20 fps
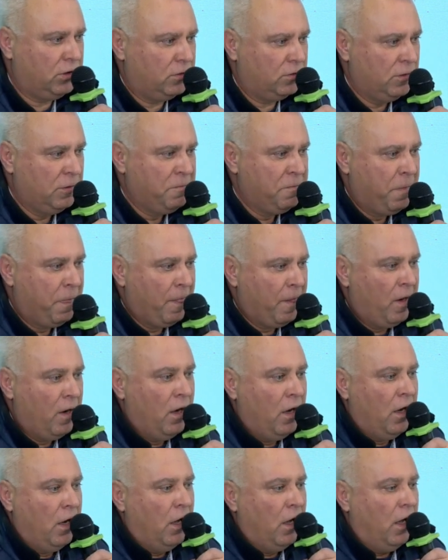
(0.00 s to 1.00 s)
the one
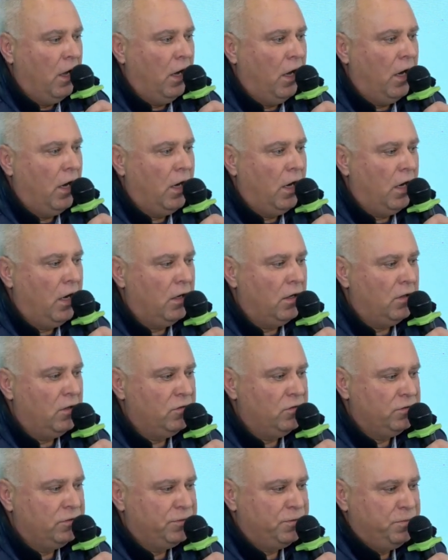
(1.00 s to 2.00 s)
course of treatment, and
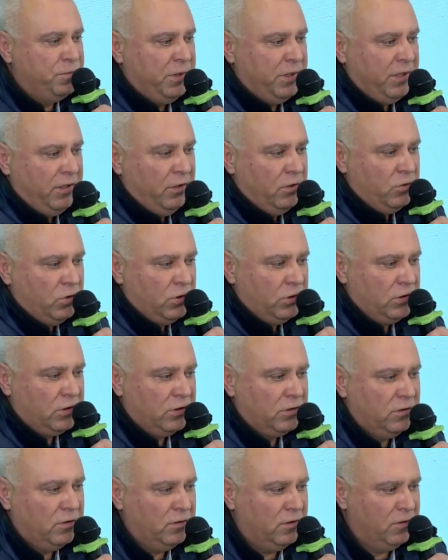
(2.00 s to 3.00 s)
if not, if
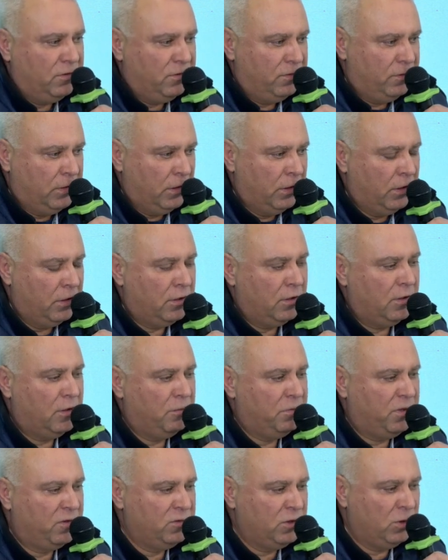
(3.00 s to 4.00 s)
it's a different
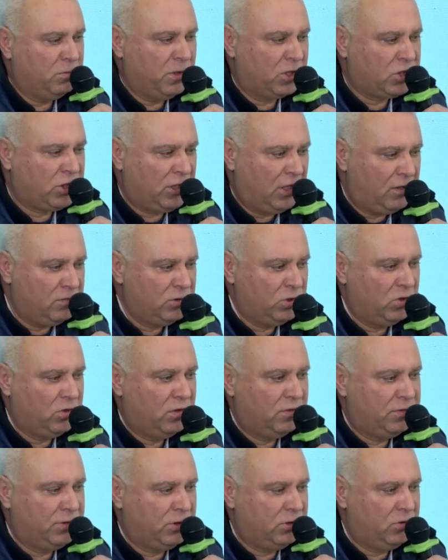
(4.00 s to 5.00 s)
condition, so
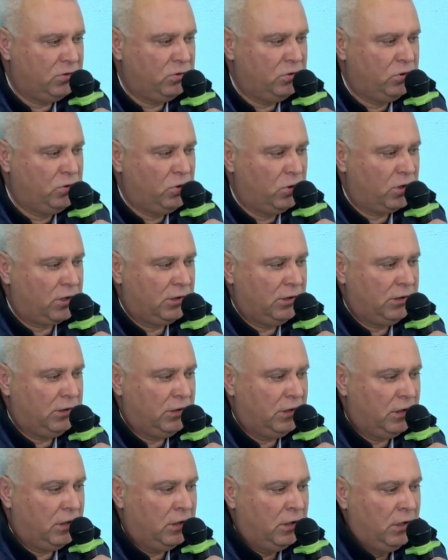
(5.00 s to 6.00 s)
the
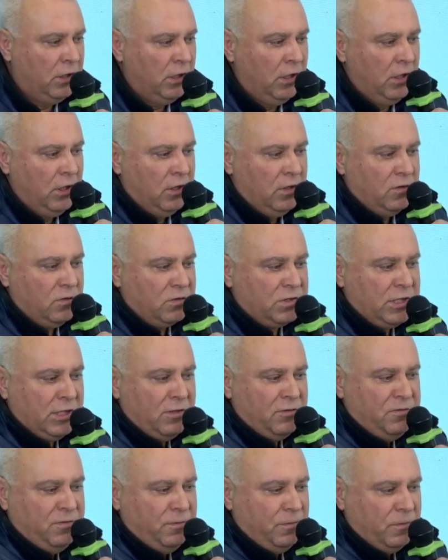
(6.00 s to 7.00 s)

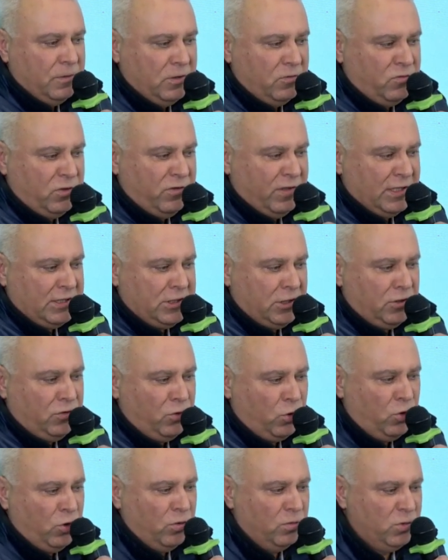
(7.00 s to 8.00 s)
different
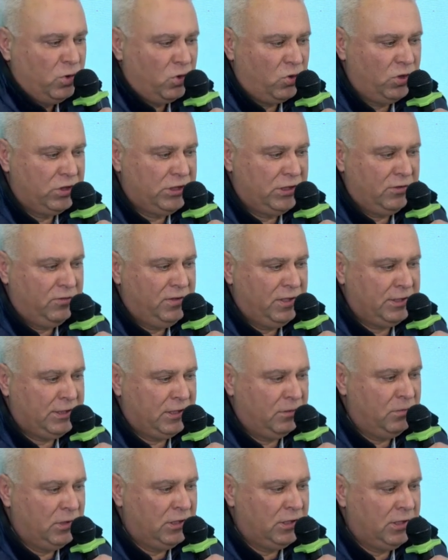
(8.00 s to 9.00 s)
treatment
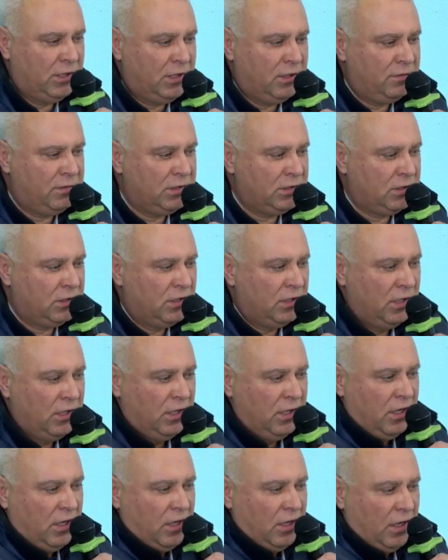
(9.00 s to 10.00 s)
is applied.
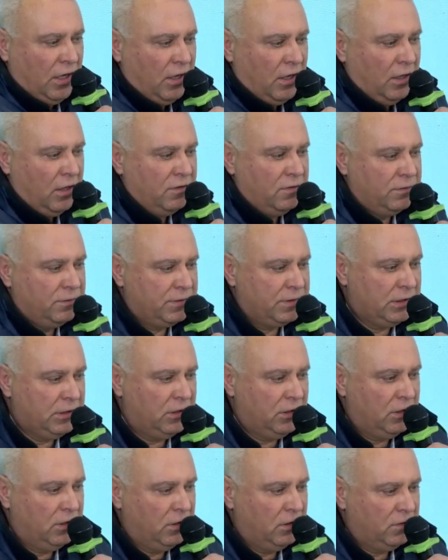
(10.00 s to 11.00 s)
So
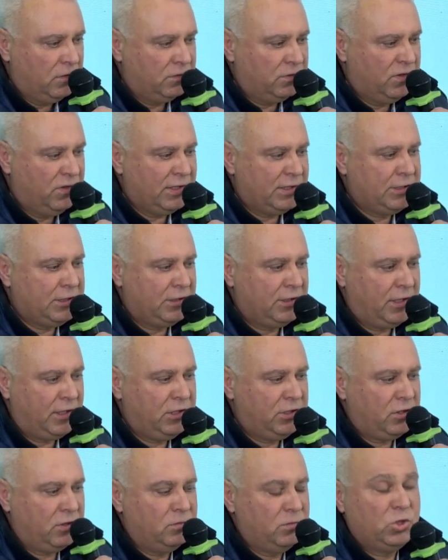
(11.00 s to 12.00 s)
as you see,
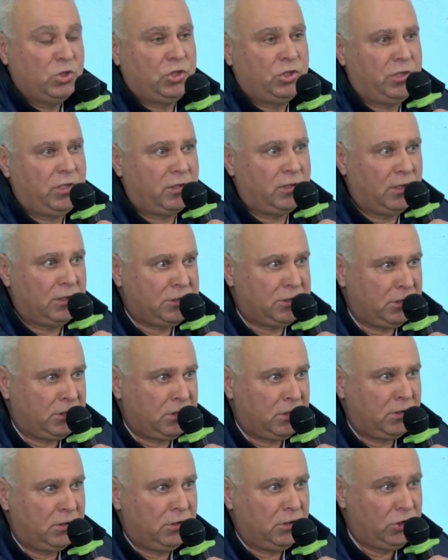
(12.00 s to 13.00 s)
the
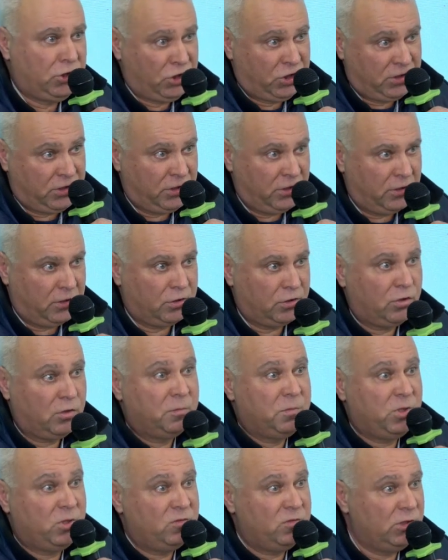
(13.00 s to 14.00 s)
Akubarotravma
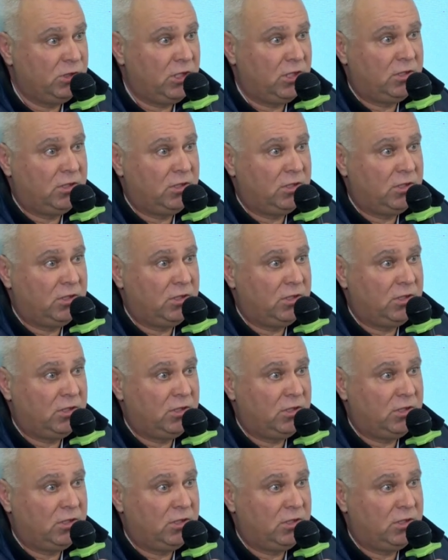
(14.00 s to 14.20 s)
in